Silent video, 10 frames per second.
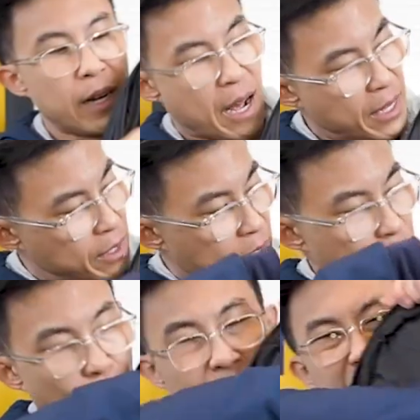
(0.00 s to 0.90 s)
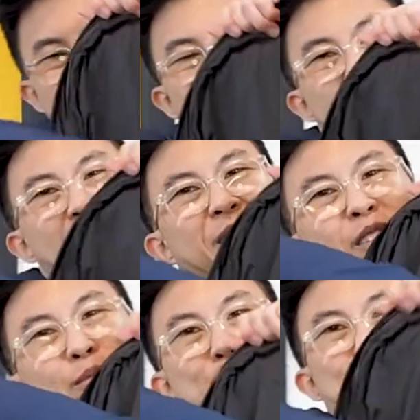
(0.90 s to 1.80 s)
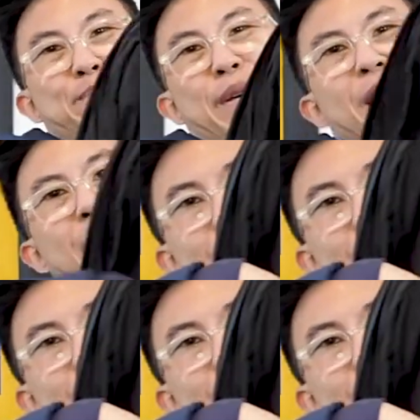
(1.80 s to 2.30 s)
it has this organization here, this big,